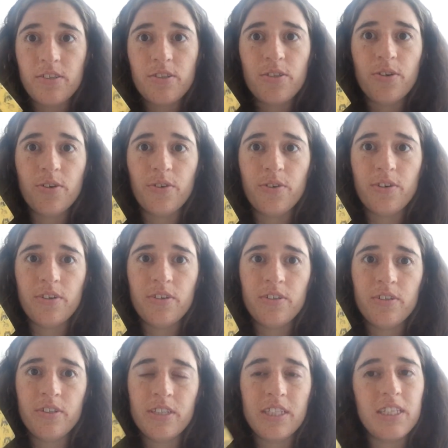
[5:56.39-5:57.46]
So
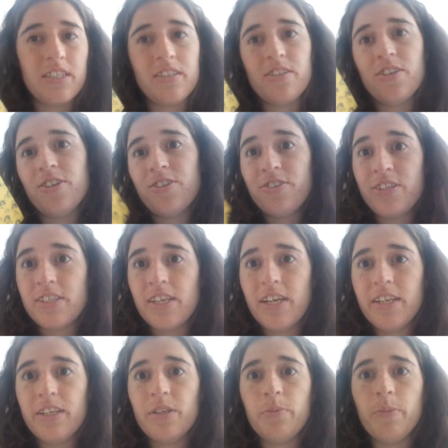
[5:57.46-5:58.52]
this is not
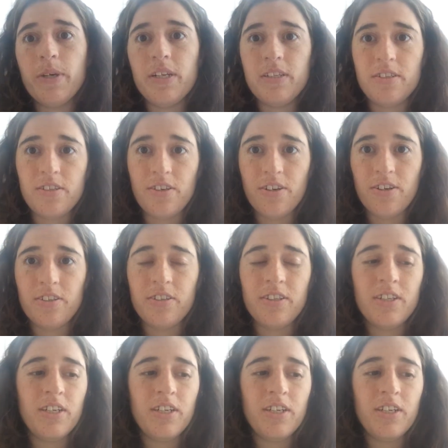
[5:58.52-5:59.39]
translated, but it's not,